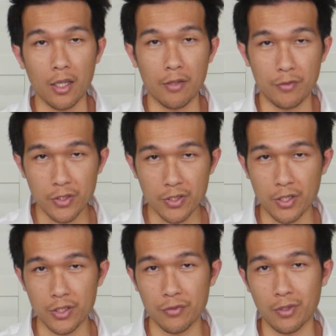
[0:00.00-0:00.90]
If you
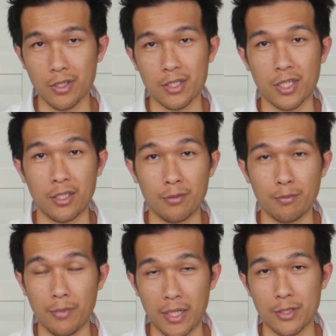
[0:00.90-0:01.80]
search for the
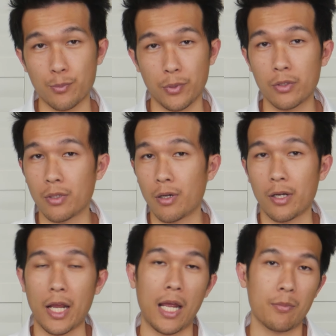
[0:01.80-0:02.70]
term men's boot
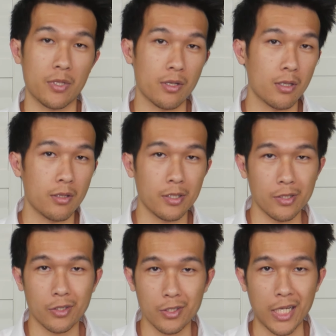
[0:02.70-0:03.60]
on Amazon, there's
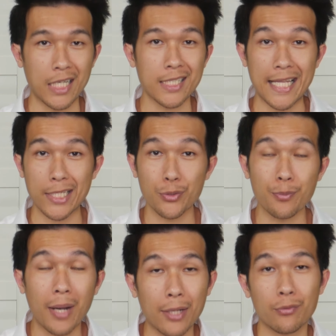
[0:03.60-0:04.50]
a good chance that you
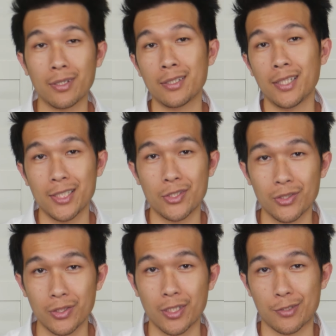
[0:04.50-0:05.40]
might run
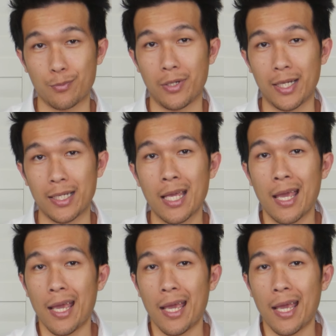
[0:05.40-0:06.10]
into this brand.